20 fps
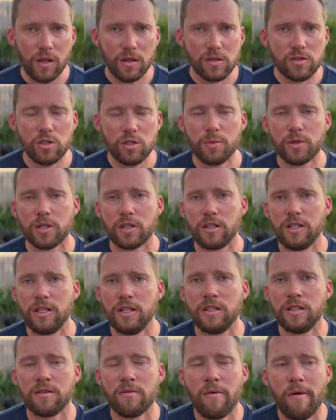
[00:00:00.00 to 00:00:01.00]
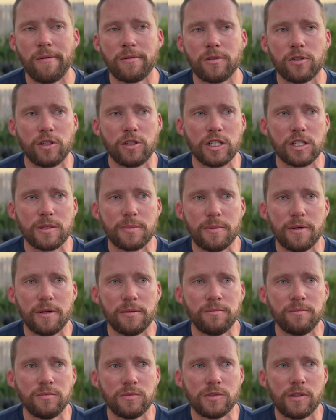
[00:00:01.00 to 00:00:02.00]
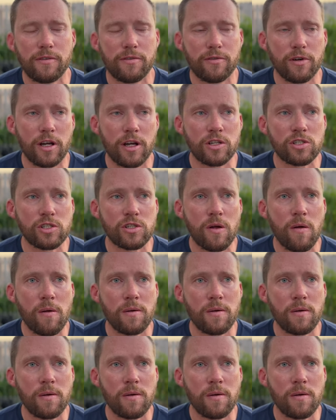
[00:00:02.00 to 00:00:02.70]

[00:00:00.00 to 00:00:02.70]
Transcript: super clean, crisp, fresh.